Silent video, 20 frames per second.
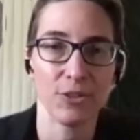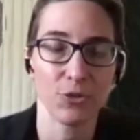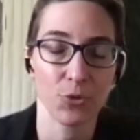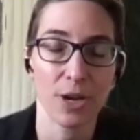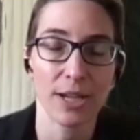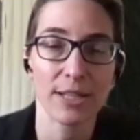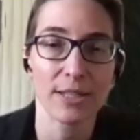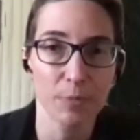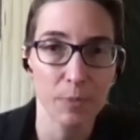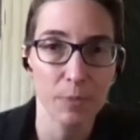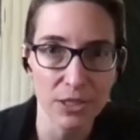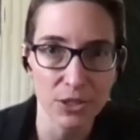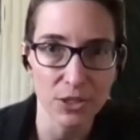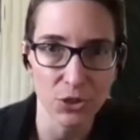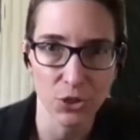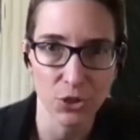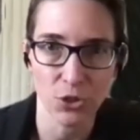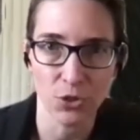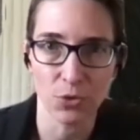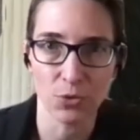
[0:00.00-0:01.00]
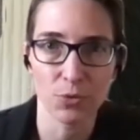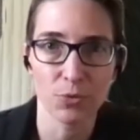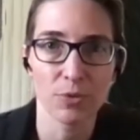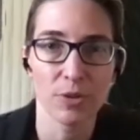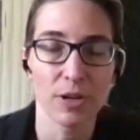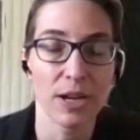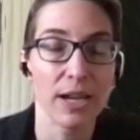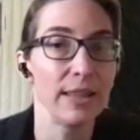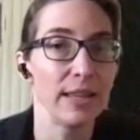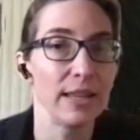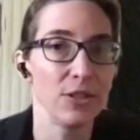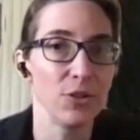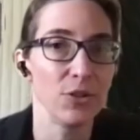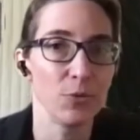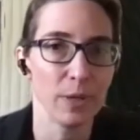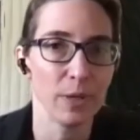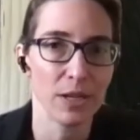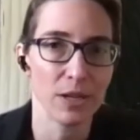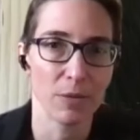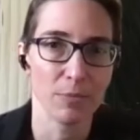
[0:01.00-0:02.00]
transmit it to you, and then you
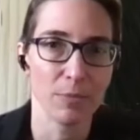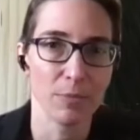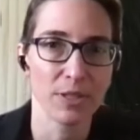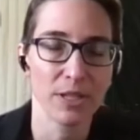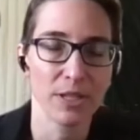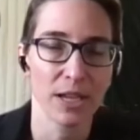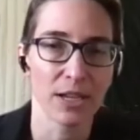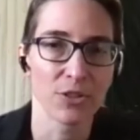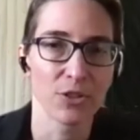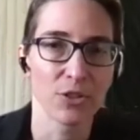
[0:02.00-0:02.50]
become sick.